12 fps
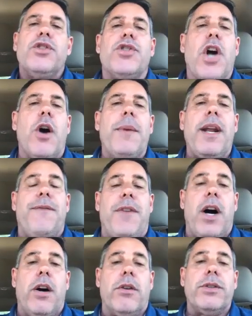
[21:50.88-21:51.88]
So many
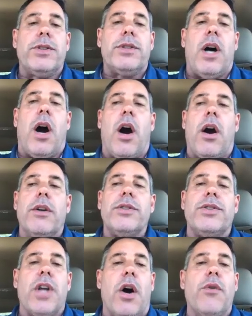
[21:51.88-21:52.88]
folks are
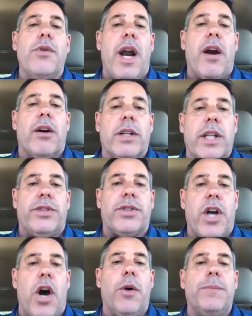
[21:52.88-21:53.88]
so narrowly
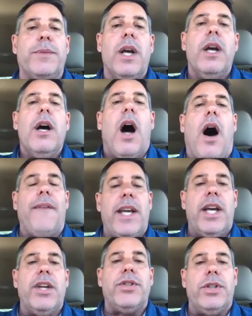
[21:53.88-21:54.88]
scoped on the
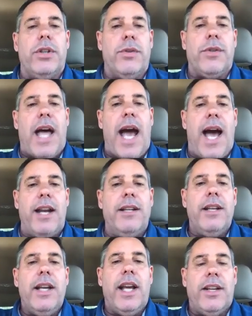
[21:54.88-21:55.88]
issue that
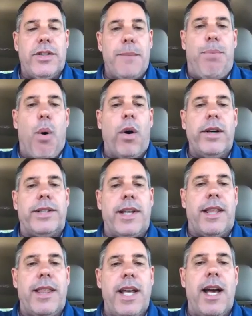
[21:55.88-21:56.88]
is important
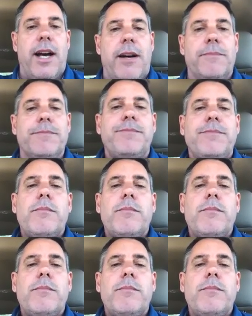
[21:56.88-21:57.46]
to them.